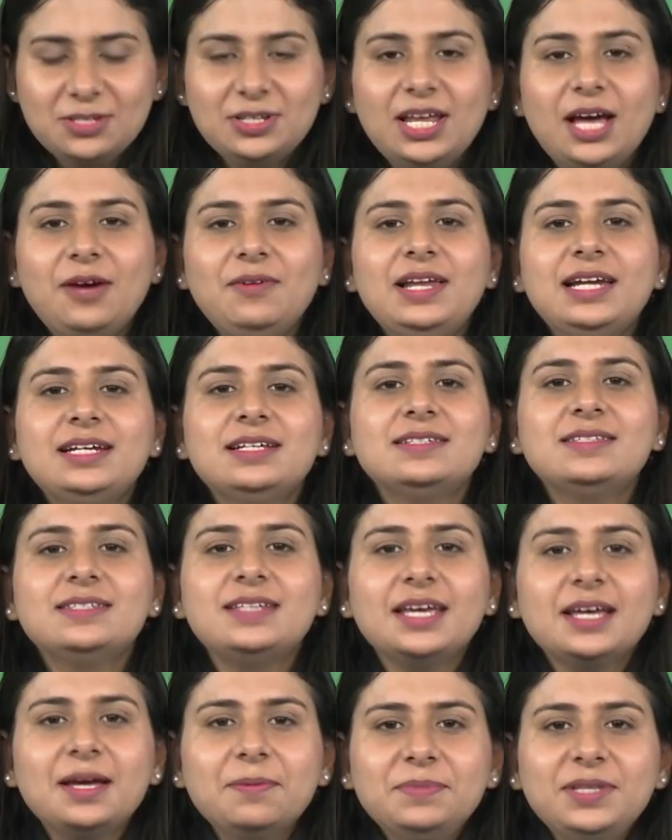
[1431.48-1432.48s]
So, now let
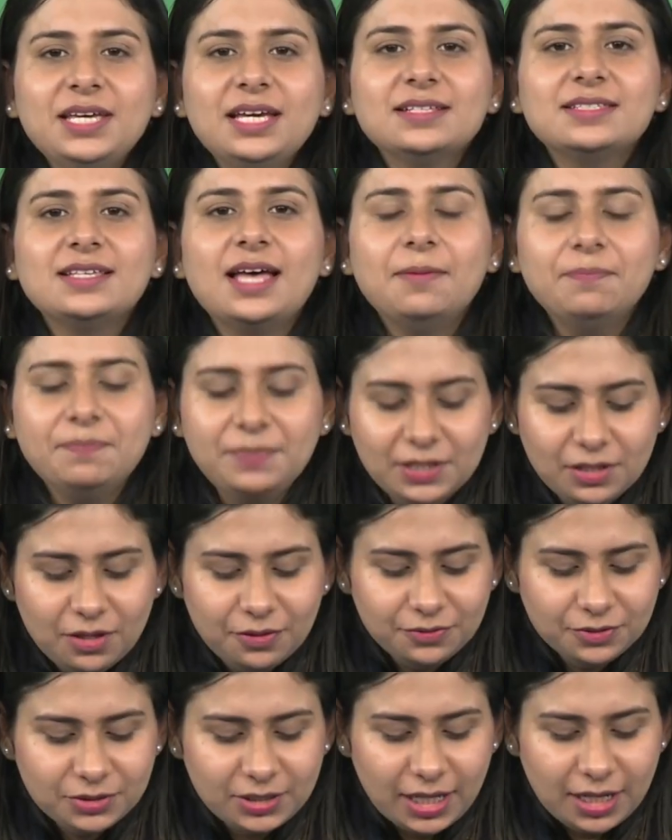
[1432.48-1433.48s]
us take up the example
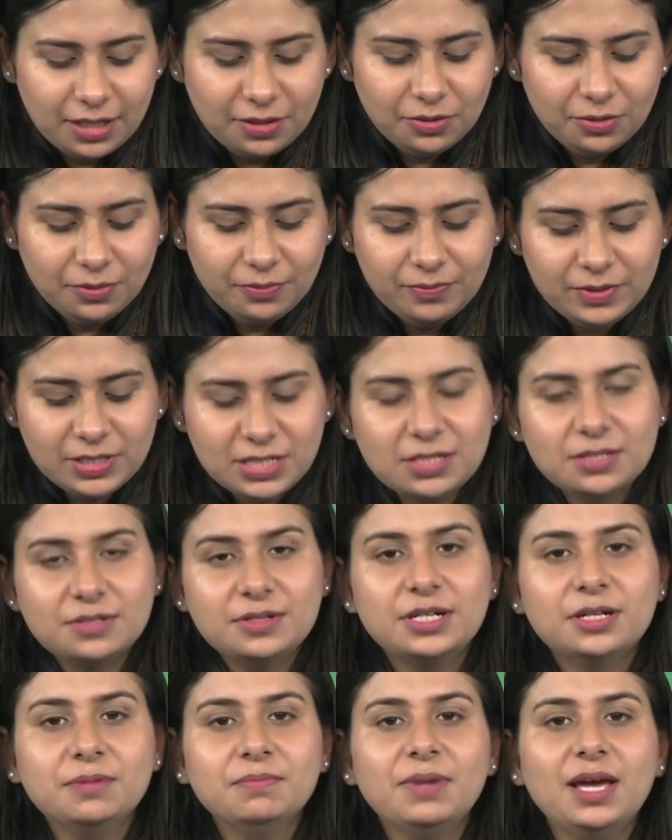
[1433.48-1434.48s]
of Othello, which
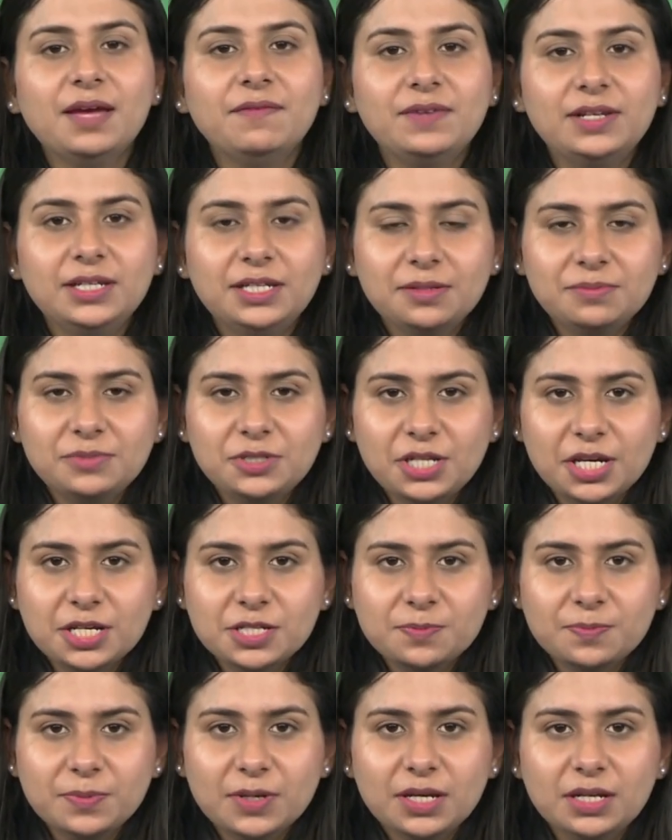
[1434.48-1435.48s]
is written by William
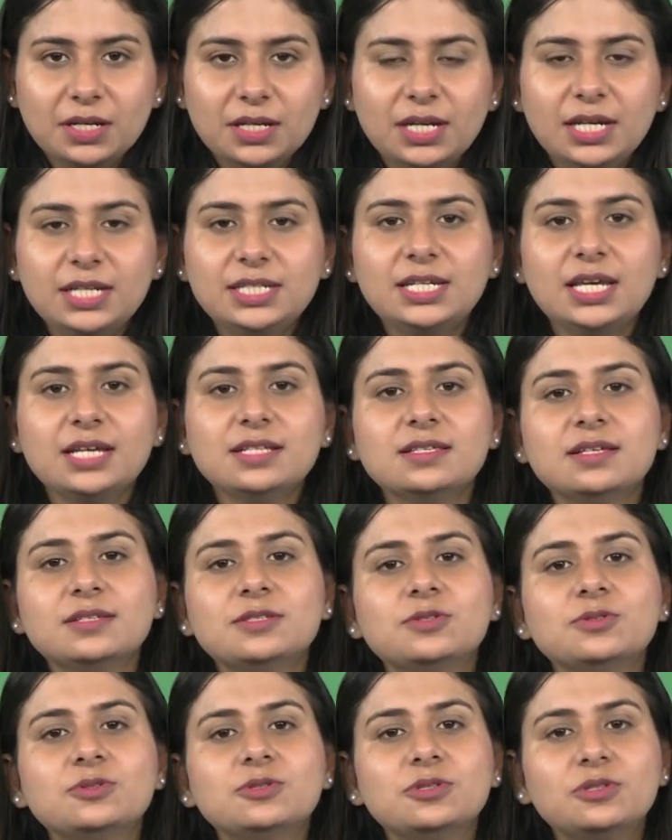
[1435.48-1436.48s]
Shakespeare. It takes
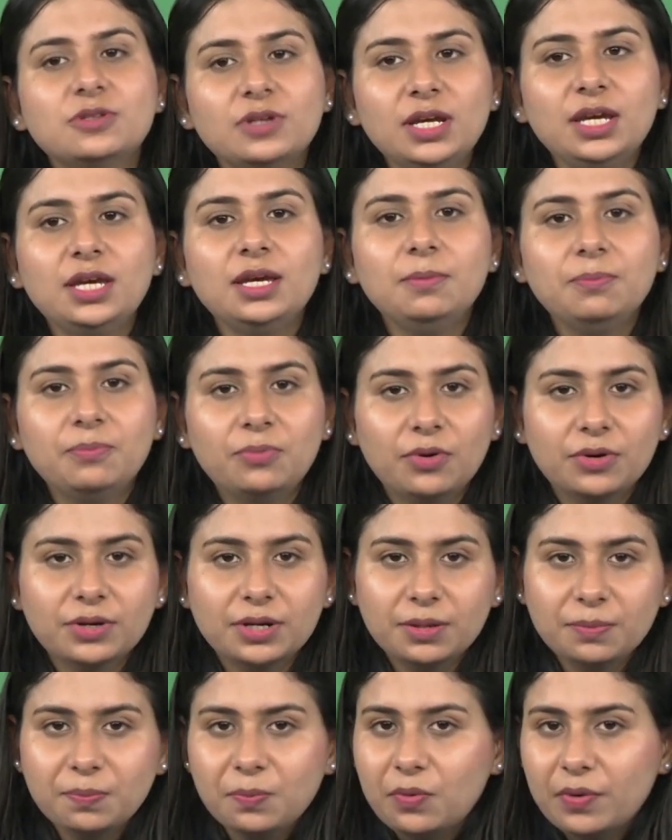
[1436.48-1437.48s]
us to 3
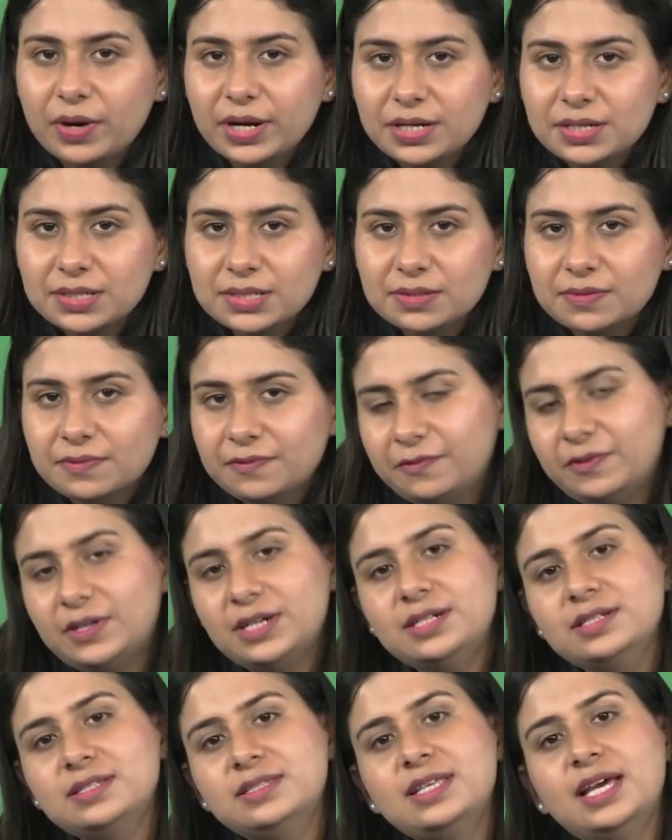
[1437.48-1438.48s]
important points.
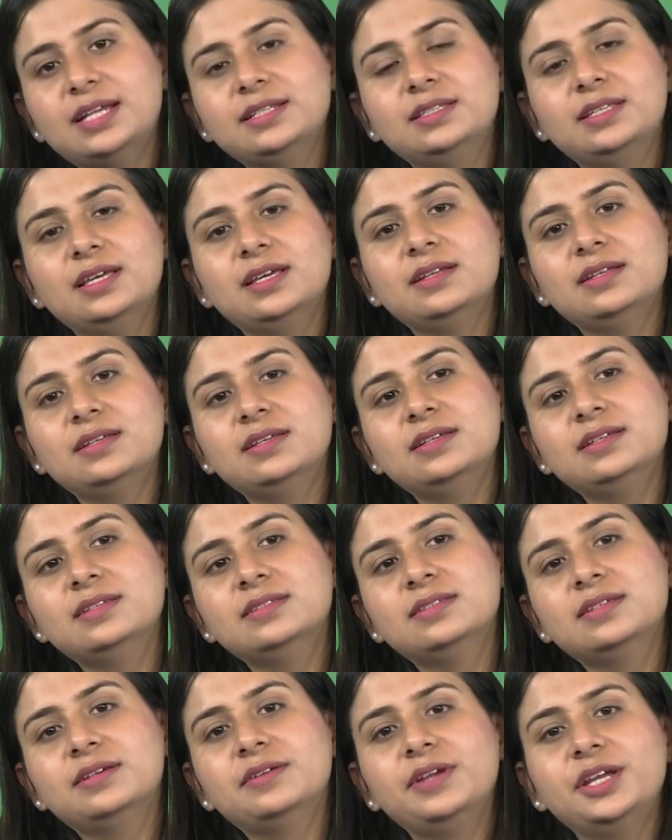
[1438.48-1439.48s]
First, that there
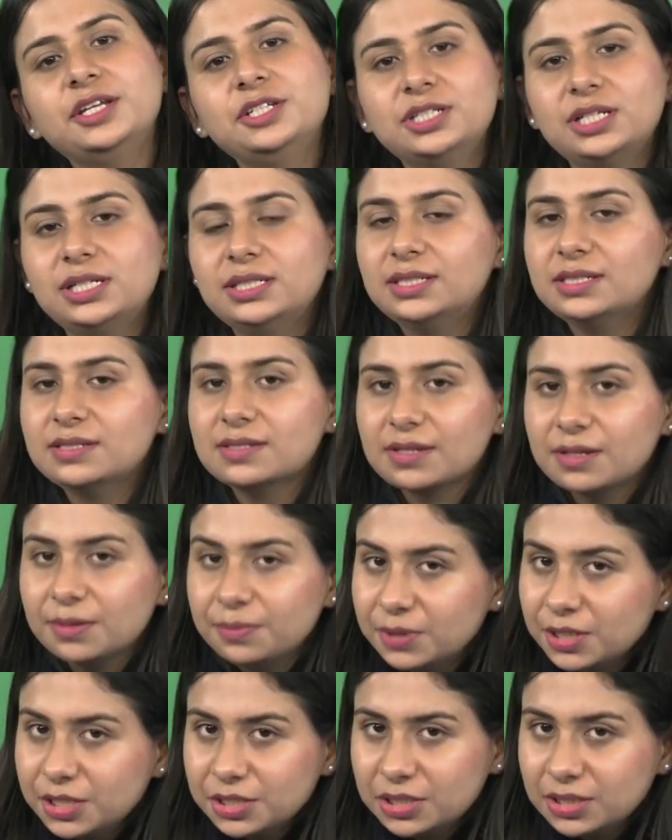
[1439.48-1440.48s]
is a racial
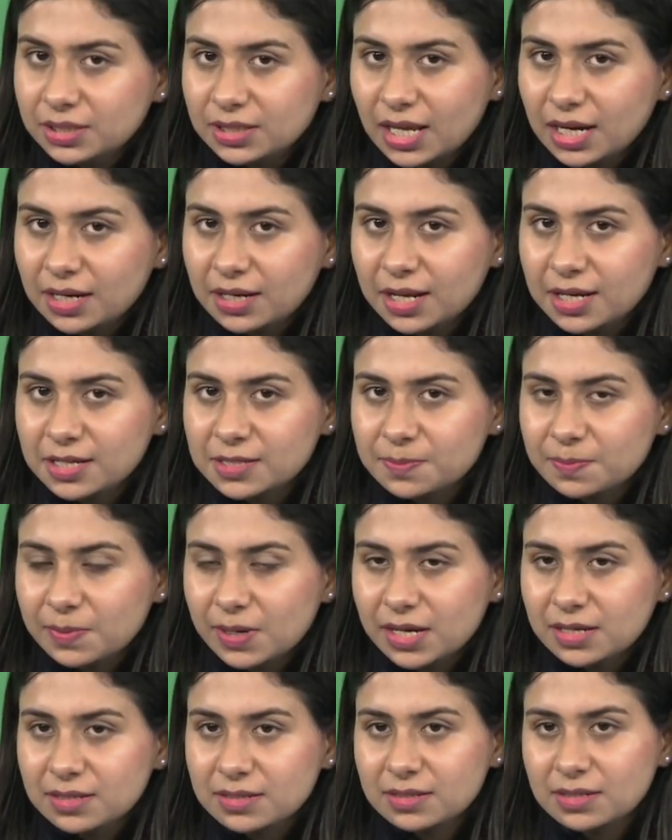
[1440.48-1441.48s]
discrimination that takes
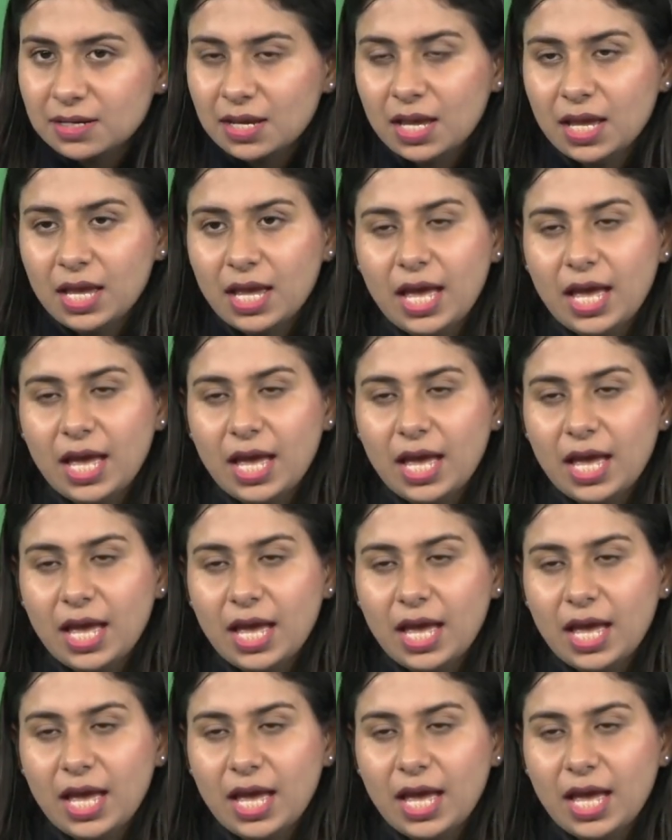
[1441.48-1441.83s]
place.